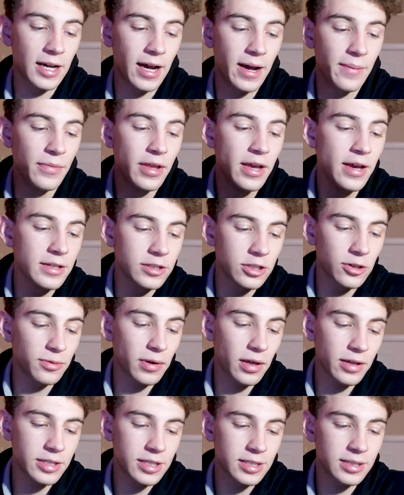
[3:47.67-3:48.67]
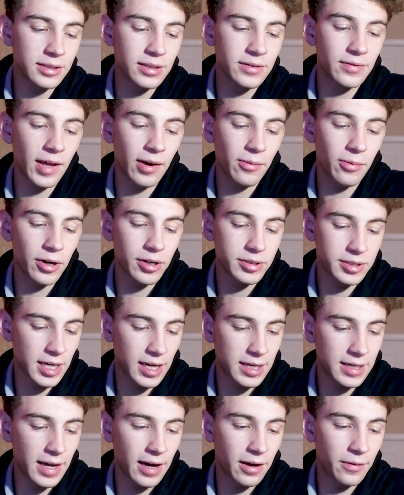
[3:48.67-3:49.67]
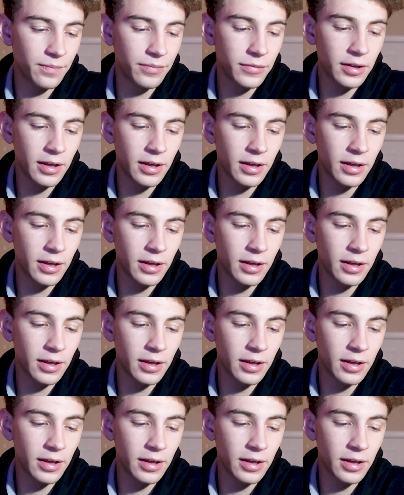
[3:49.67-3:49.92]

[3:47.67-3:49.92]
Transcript: time. So I'll probably just leave that where it's at now.